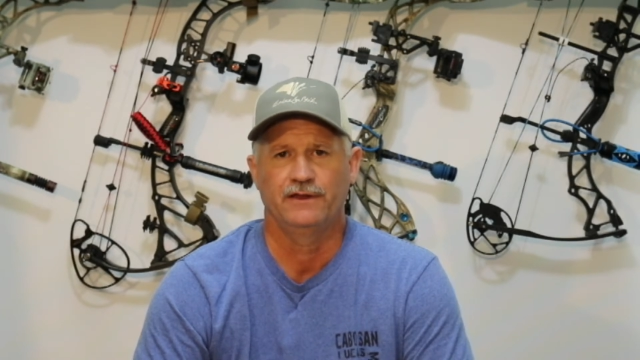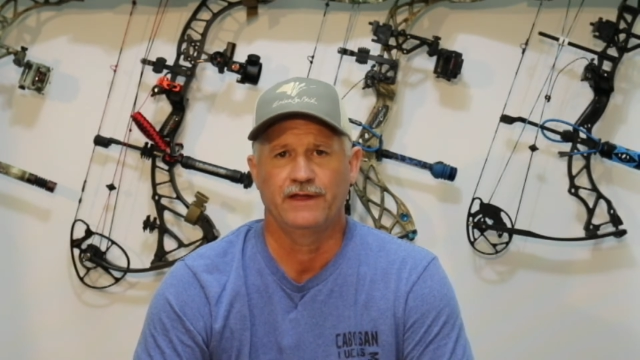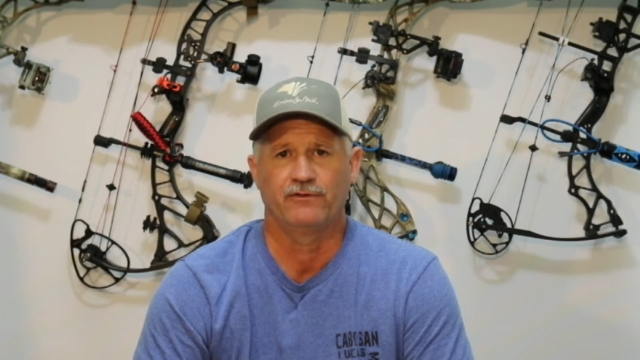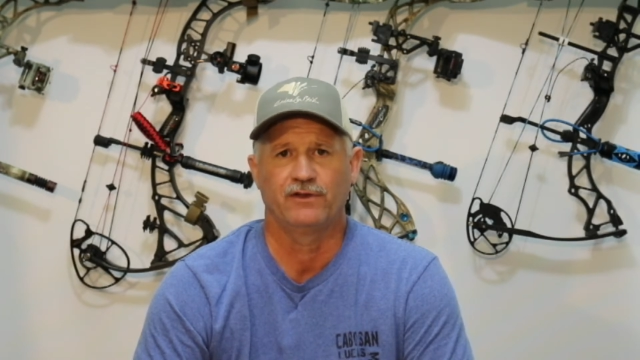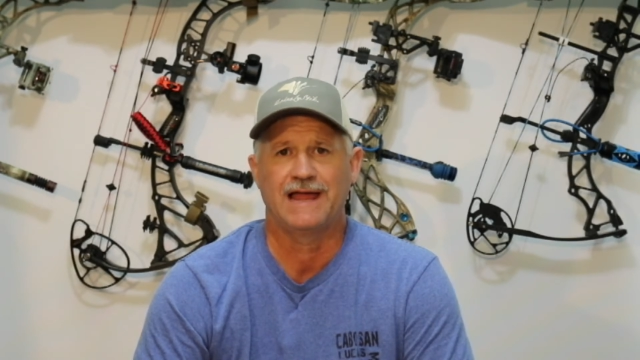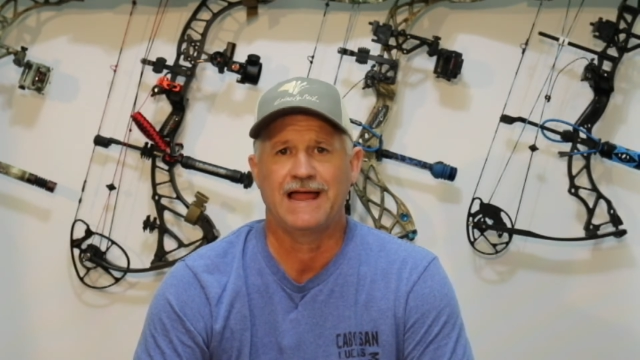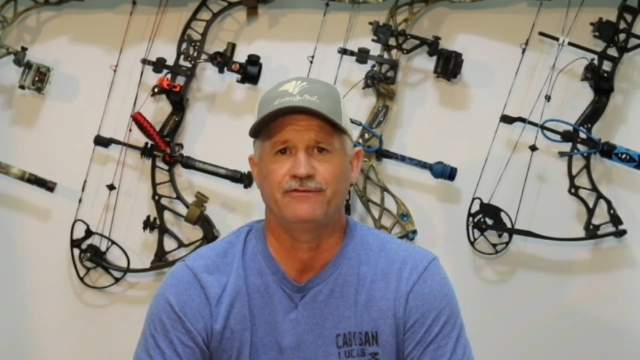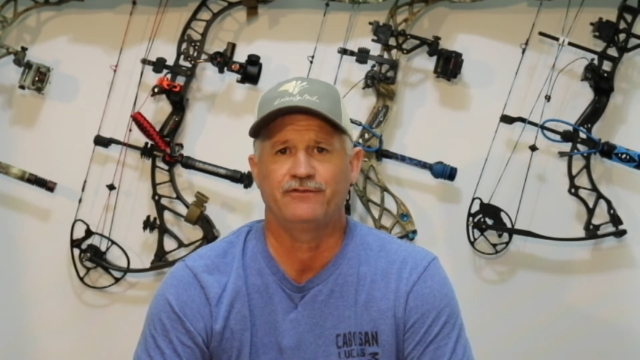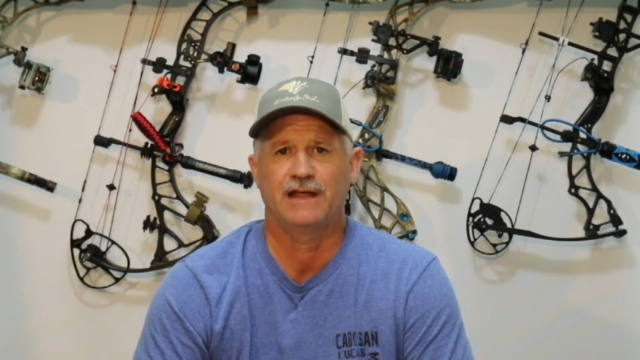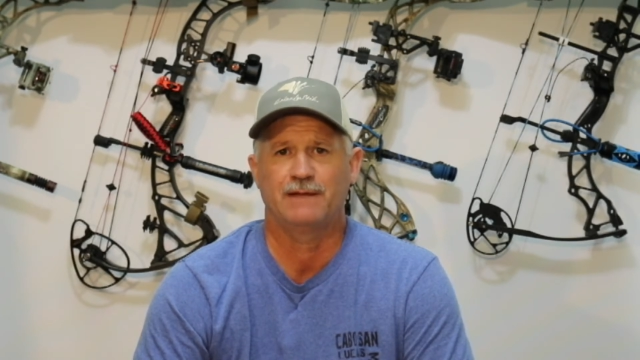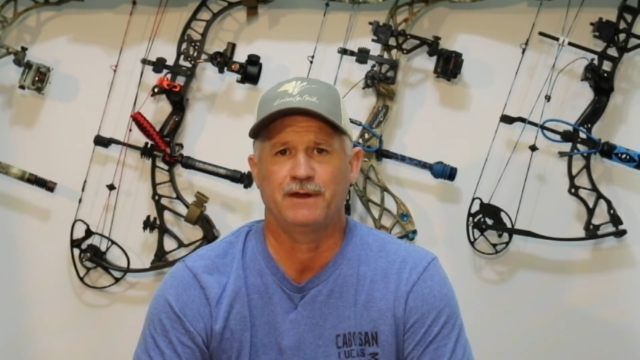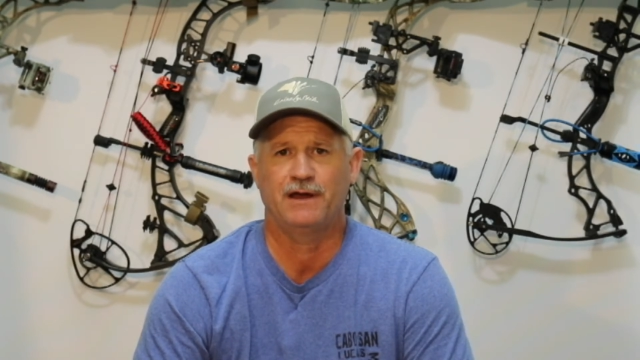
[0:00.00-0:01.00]
They have a
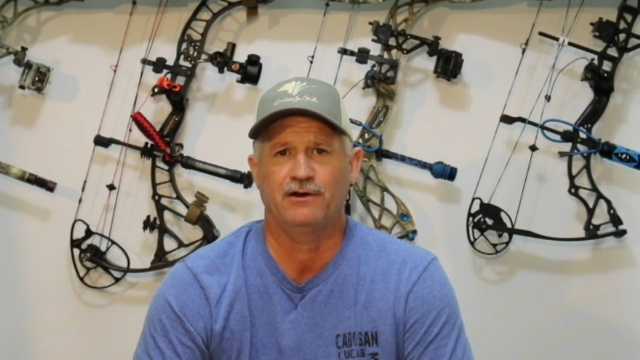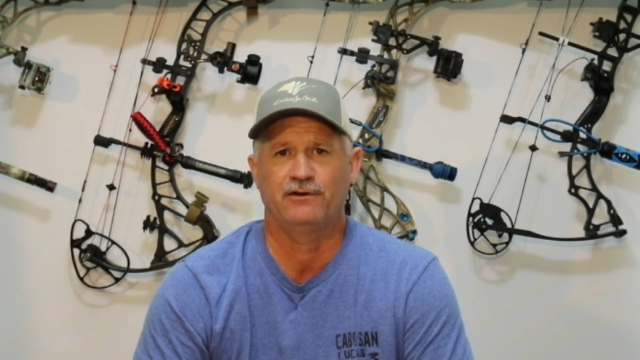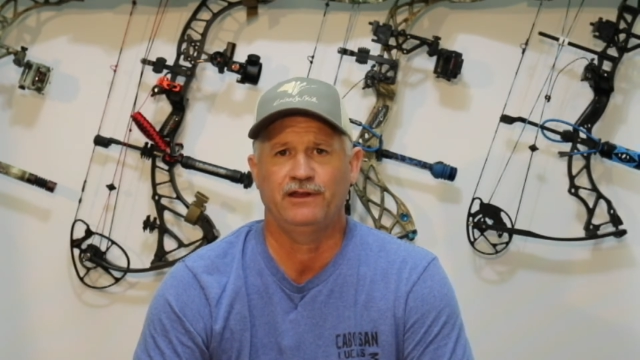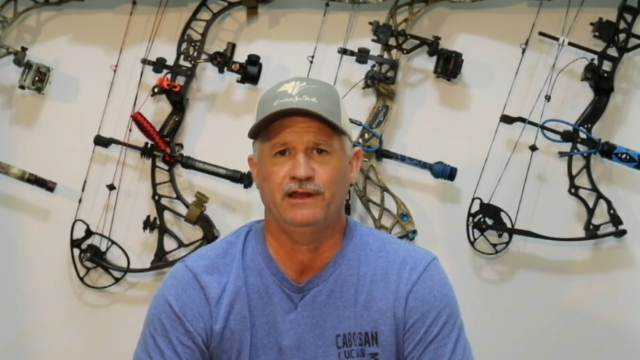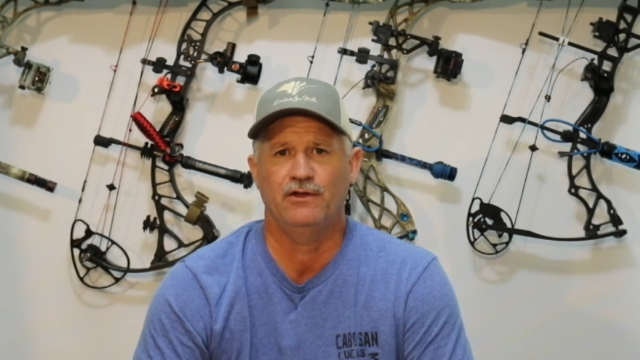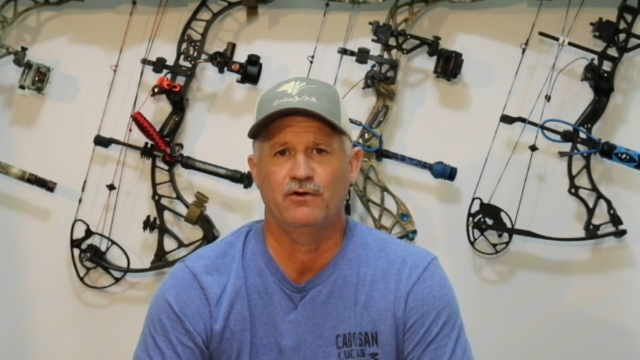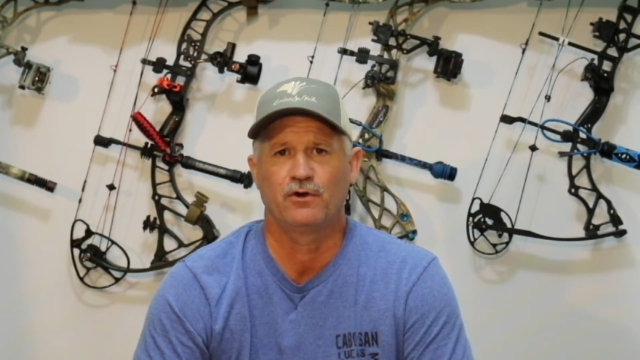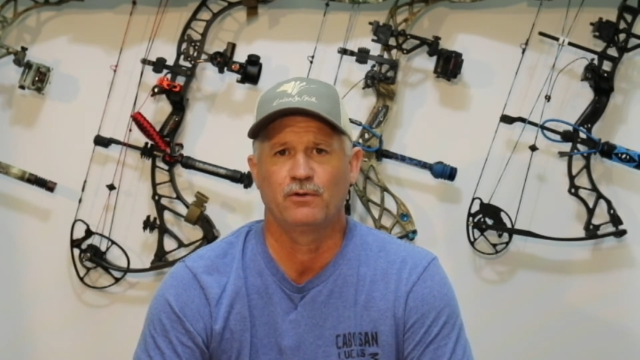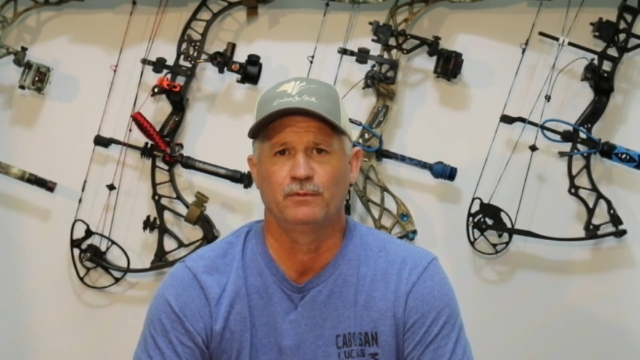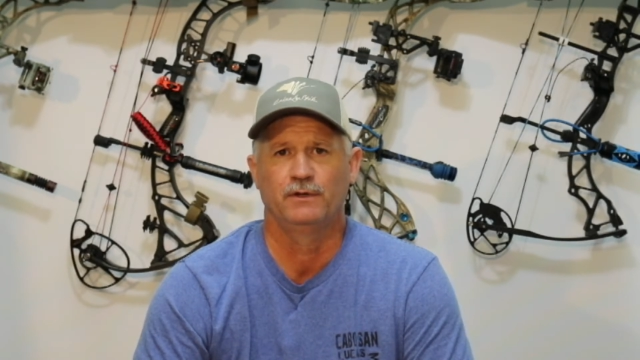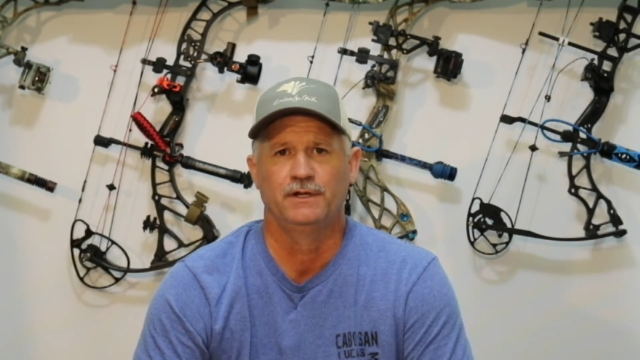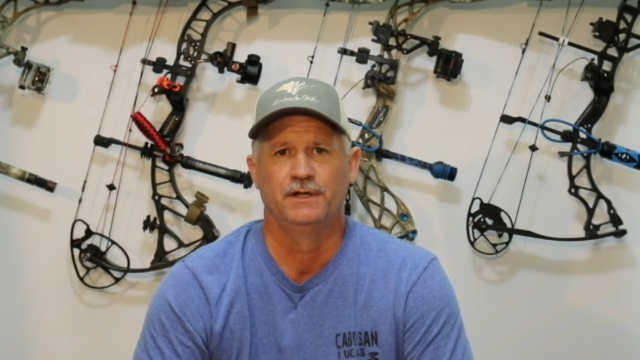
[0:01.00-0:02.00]
lifetime guarantee on
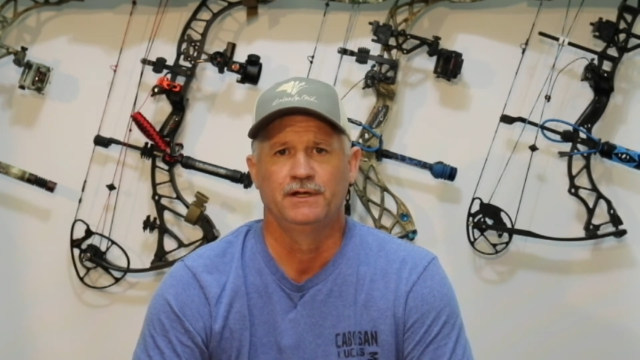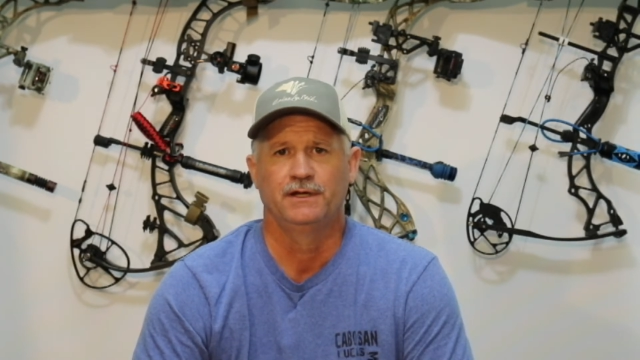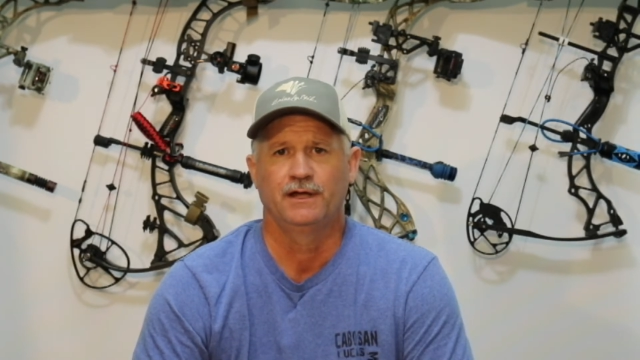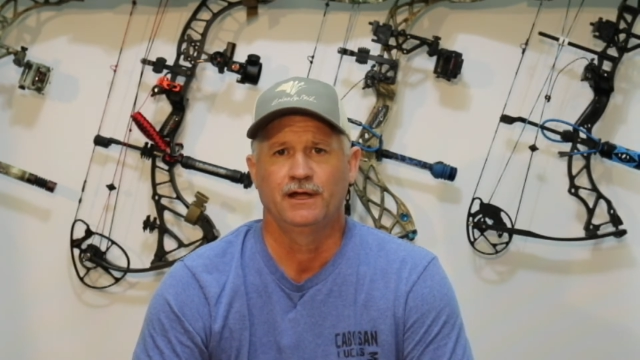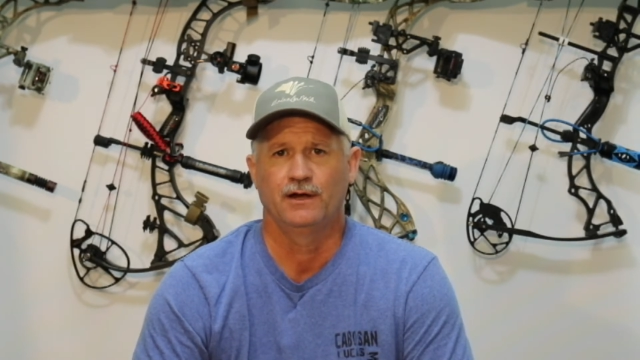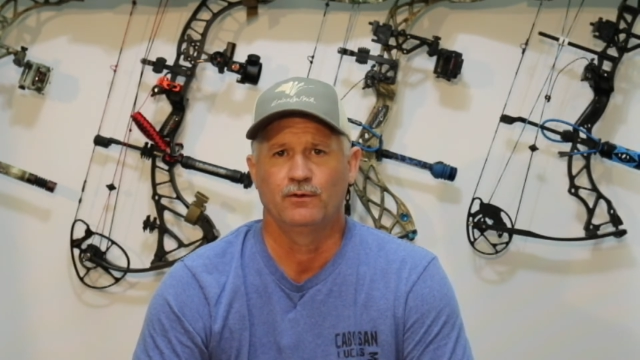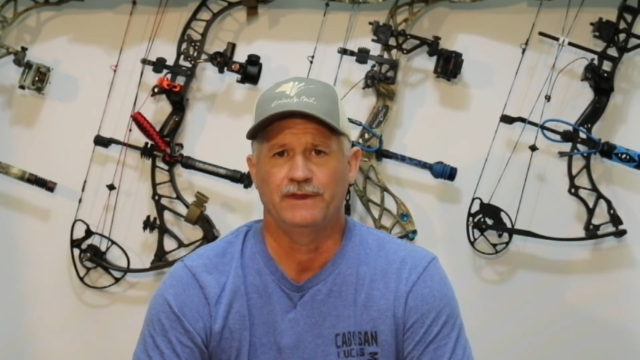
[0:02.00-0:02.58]
them.